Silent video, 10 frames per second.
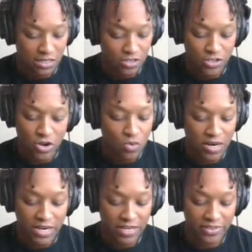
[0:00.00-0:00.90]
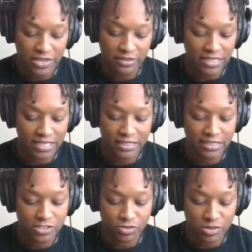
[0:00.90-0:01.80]
Nowhere in their lengthy
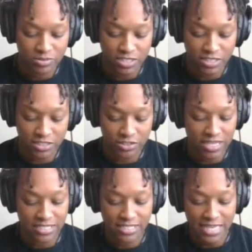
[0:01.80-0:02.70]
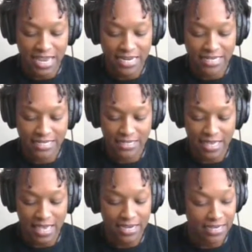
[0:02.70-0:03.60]
description do they state
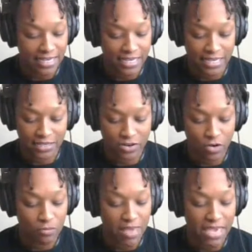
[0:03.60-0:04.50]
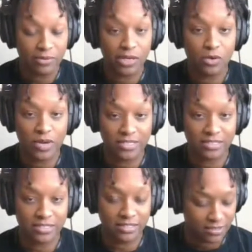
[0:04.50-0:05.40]
a need or make a
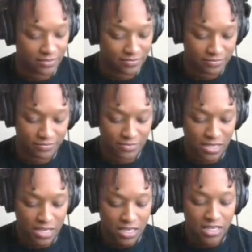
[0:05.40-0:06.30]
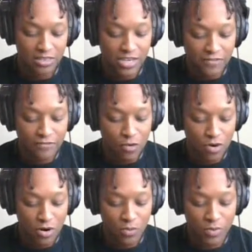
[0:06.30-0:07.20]
request.
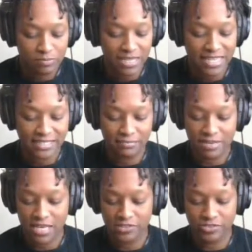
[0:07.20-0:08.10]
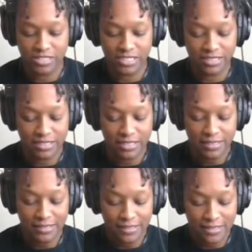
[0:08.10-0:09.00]
Therefore, when placing boundaries,
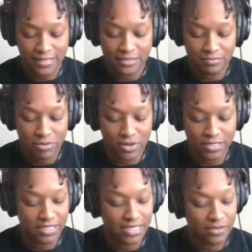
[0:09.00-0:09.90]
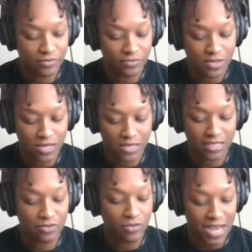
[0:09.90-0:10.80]
it's important to
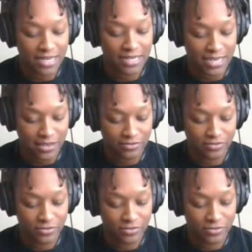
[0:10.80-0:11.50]
get right down